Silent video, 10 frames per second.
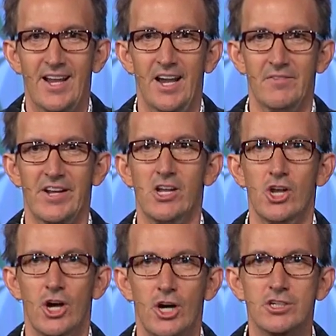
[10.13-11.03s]
Having a
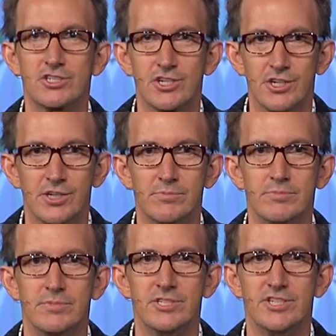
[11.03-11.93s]
long
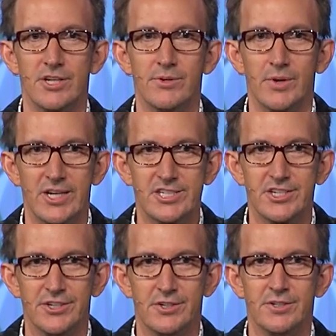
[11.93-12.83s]
term
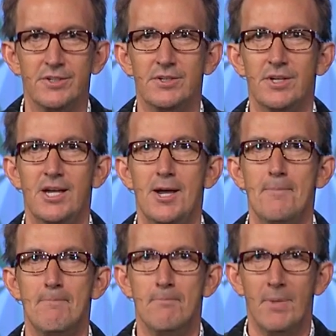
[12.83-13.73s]
generational
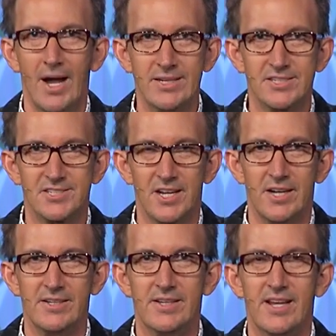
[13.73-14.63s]

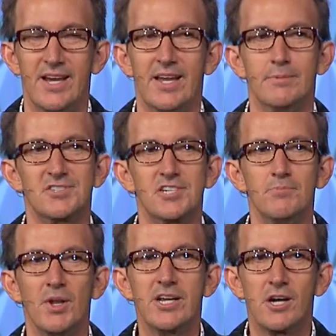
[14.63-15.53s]
mindset. And I'm
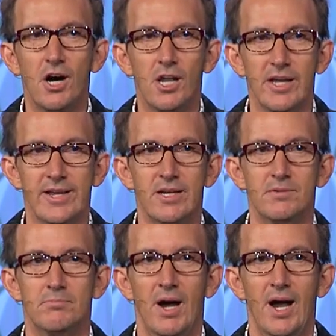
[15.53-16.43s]
simply calling it
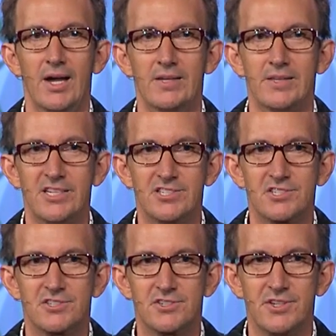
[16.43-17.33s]
by
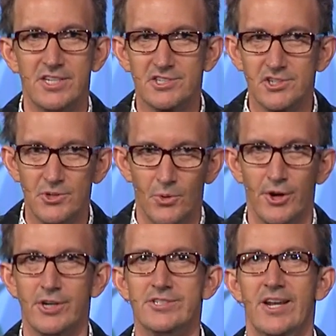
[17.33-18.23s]
these, these two
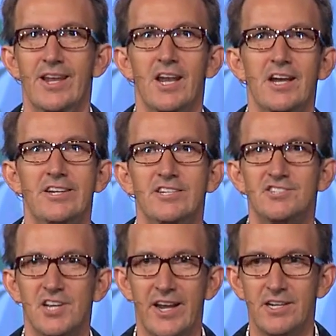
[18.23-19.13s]
words, and I'd like you to
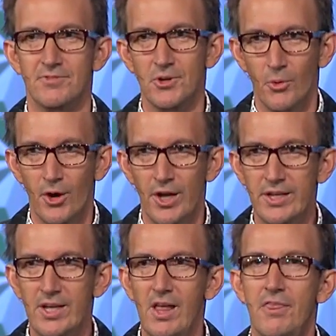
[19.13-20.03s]
say it if you would
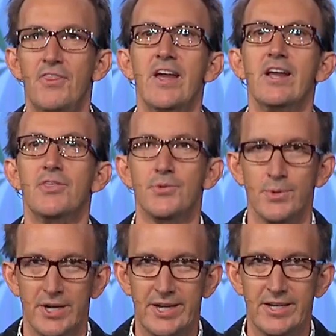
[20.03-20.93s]
think
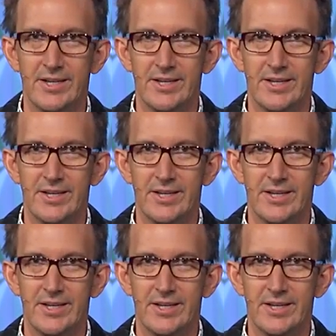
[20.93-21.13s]
three.